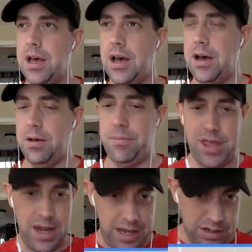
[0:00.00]
But
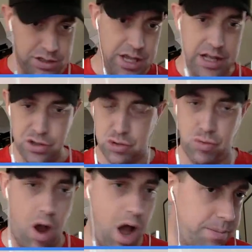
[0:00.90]
then it
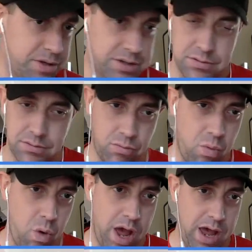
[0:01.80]
drops
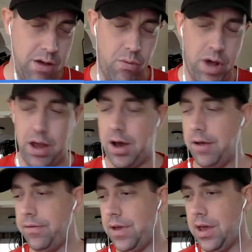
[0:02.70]
way, way
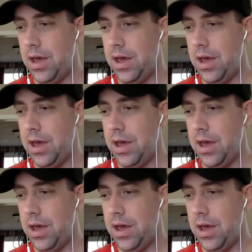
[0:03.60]
off.